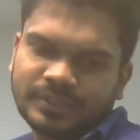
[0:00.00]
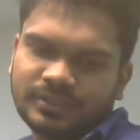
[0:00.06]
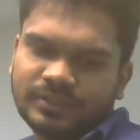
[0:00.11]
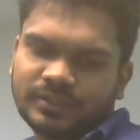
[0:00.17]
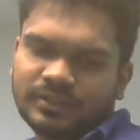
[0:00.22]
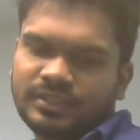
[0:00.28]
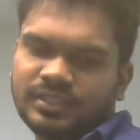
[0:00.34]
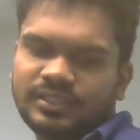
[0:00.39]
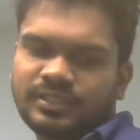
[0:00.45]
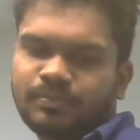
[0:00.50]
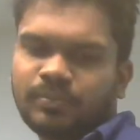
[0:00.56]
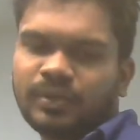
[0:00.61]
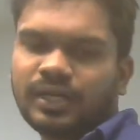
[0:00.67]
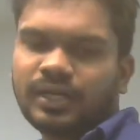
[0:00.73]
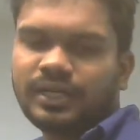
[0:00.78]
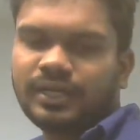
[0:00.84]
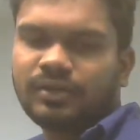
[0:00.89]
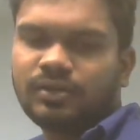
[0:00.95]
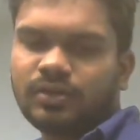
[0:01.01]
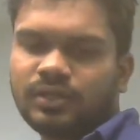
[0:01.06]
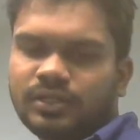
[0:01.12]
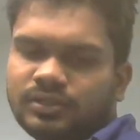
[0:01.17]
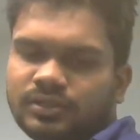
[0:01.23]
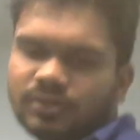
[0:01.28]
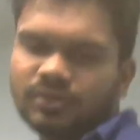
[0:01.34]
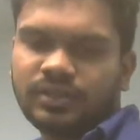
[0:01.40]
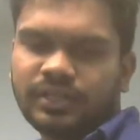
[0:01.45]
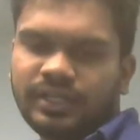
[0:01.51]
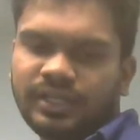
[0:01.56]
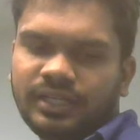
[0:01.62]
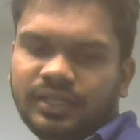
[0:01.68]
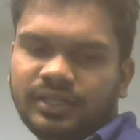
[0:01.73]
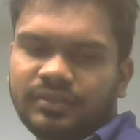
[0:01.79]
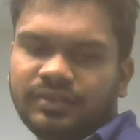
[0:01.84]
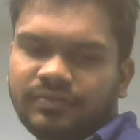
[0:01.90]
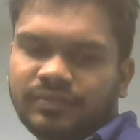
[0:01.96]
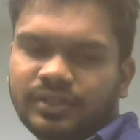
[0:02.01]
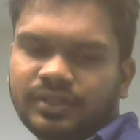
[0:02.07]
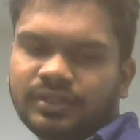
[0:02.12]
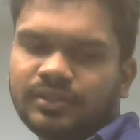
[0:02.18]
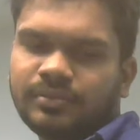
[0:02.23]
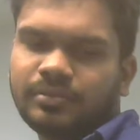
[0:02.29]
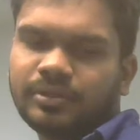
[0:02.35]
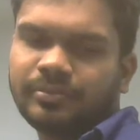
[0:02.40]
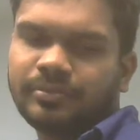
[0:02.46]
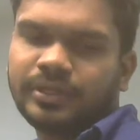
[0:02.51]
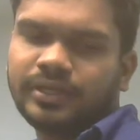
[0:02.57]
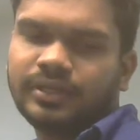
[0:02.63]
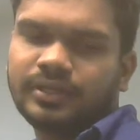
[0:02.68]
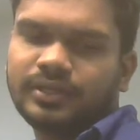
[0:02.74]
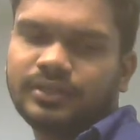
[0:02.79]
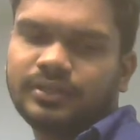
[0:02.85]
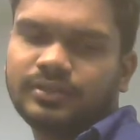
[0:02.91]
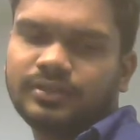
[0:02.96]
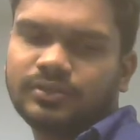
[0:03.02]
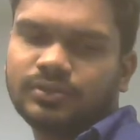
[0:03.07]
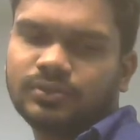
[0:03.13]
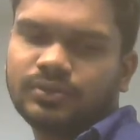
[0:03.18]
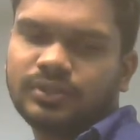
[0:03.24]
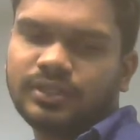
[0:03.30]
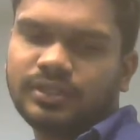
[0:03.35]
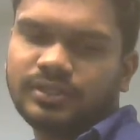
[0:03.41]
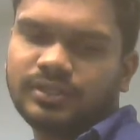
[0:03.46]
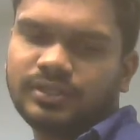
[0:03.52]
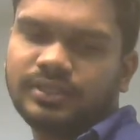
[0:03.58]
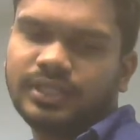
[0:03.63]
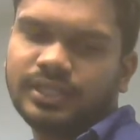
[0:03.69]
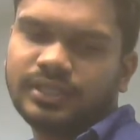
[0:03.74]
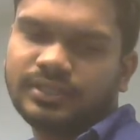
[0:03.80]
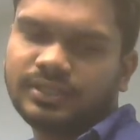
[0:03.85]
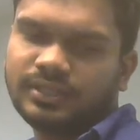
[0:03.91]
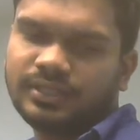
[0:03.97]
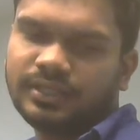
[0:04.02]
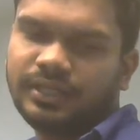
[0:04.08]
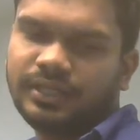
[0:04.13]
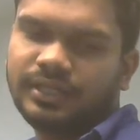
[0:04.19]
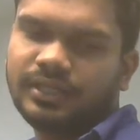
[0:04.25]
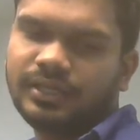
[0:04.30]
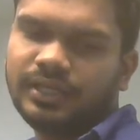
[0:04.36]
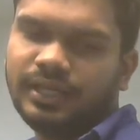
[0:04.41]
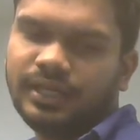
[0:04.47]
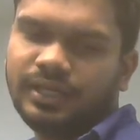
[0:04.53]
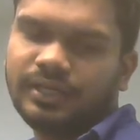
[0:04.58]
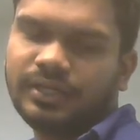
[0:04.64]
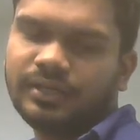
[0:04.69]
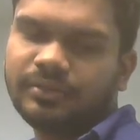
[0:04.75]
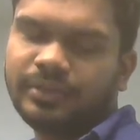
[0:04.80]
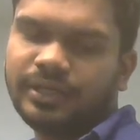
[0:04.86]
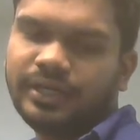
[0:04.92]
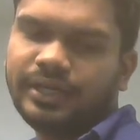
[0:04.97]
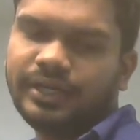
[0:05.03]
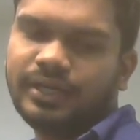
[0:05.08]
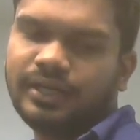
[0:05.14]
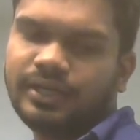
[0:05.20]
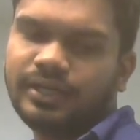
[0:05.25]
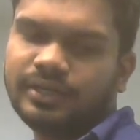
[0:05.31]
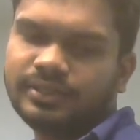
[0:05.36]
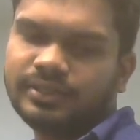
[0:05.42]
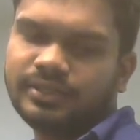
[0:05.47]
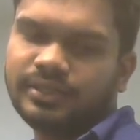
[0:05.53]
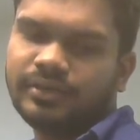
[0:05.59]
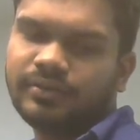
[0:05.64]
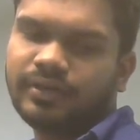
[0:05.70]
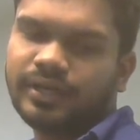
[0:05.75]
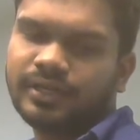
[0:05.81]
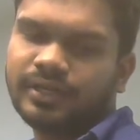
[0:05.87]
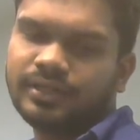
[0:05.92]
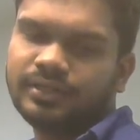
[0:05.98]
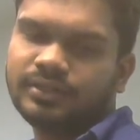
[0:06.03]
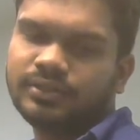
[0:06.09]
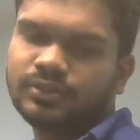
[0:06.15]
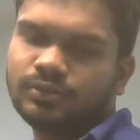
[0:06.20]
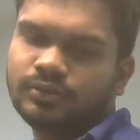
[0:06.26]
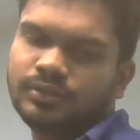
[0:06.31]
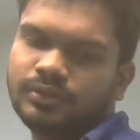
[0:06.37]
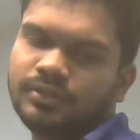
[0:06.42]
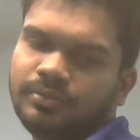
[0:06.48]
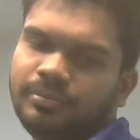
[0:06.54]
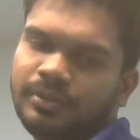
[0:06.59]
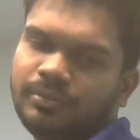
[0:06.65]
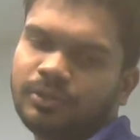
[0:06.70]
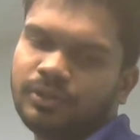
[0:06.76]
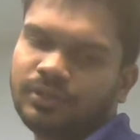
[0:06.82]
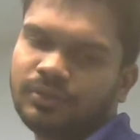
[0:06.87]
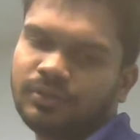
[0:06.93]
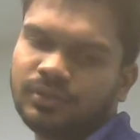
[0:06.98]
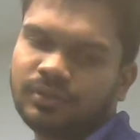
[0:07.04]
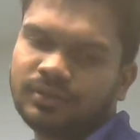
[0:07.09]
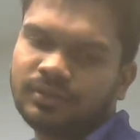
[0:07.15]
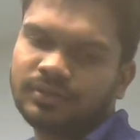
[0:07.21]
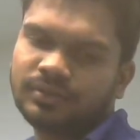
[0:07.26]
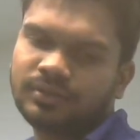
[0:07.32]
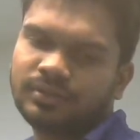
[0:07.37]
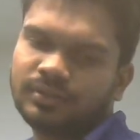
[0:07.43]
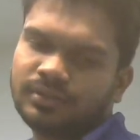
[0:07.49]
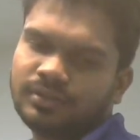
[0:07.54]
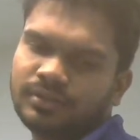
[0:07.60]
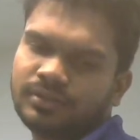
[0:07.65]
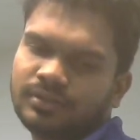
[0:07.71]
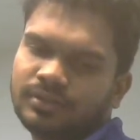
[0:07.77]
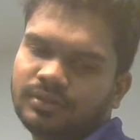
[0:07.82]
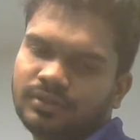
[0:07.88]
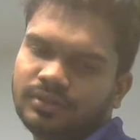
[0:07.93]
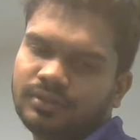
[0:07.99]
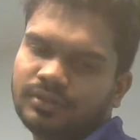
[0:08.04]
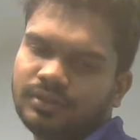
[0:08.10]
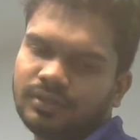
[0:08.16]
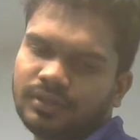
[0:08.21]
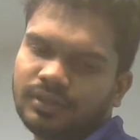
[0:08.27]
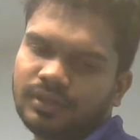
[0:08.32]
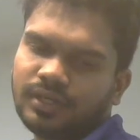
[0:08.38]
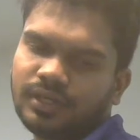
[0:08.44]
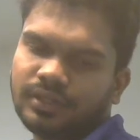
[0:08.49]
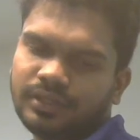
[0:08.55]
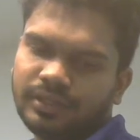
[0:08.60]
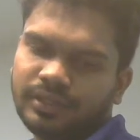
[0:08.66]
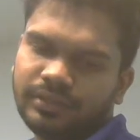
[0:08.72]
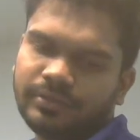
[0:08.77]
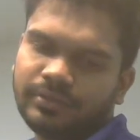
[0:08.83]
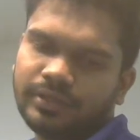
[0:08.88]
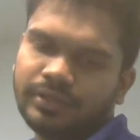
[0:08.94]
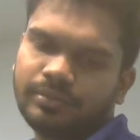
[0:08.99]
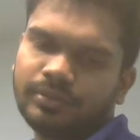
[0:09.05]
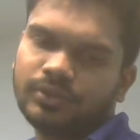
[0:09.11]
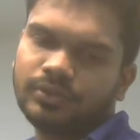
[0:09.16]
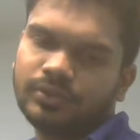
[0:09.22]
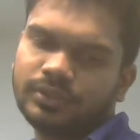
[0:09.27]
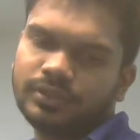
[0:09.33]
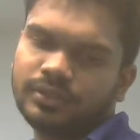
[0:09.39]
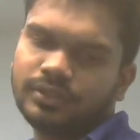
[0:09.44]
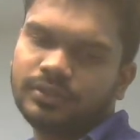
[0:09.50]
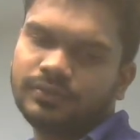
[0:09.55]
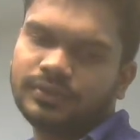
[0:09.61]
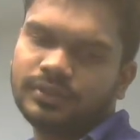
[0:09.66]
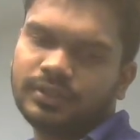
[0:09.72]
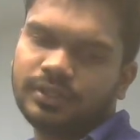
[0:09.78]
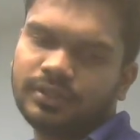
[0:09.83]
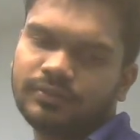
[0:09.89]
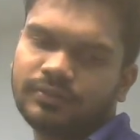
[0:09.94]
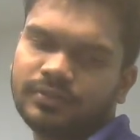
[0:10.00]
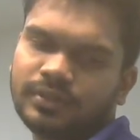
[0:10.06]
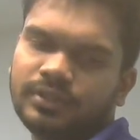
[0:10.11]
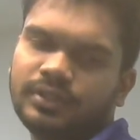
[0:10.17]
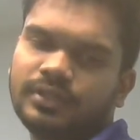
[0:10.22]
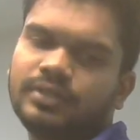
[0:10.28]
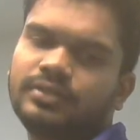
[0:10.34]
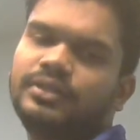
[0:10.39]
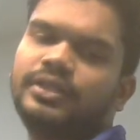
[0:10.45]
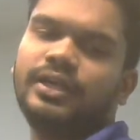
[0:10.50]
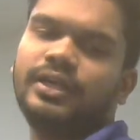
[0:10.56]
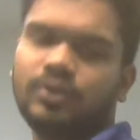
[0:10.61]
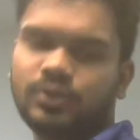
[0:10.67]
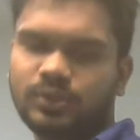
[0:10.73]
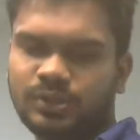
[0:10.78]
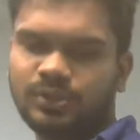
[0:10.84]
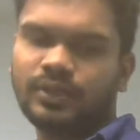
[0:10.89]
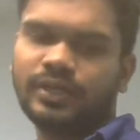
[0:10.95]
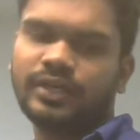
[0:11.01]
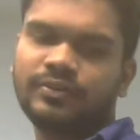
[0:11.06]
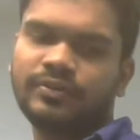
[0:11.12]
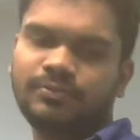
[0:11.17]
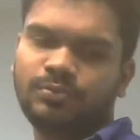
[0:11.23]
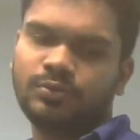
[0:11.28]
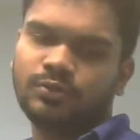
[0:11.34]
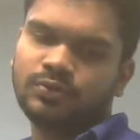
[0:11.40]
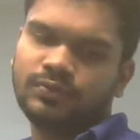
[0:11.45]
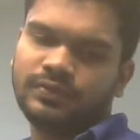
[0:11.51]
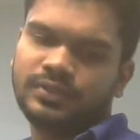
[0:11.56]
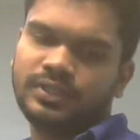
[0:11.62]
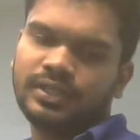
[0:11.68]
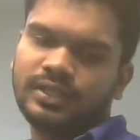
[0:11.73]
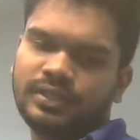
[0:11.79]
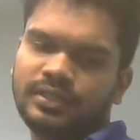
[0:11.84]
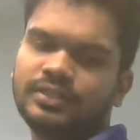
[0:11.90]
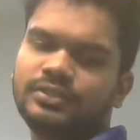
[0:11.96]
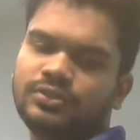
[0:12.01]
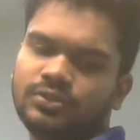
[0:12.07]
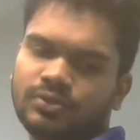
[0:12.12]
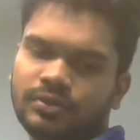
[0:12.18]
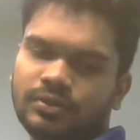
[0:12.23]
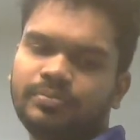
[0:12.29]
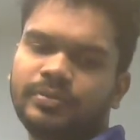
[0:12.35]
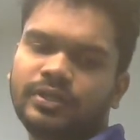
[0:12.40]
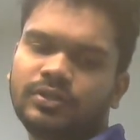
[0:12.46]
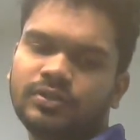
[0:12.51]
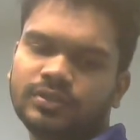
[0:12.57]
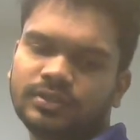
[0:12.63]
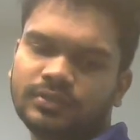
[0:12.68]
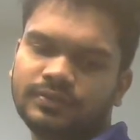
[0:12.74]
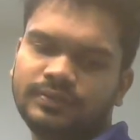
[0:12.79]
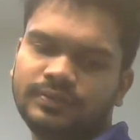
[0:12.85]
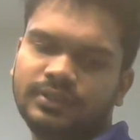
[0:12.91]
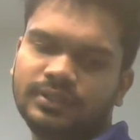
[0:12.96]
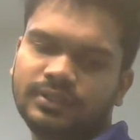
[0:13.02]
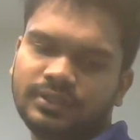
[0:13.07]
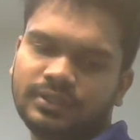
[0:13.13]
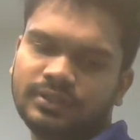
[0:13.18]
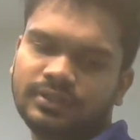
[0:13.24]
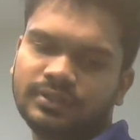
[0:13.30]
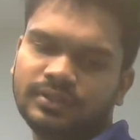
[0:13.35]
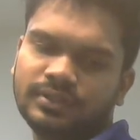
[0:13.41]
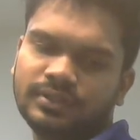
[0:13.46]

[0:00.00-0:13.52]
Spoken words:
This part and all is already defined in the pyramid net. So there's just in intermediate layers they have added this OCP module and they were able to achieve state of art. They also have proved that it's not because of this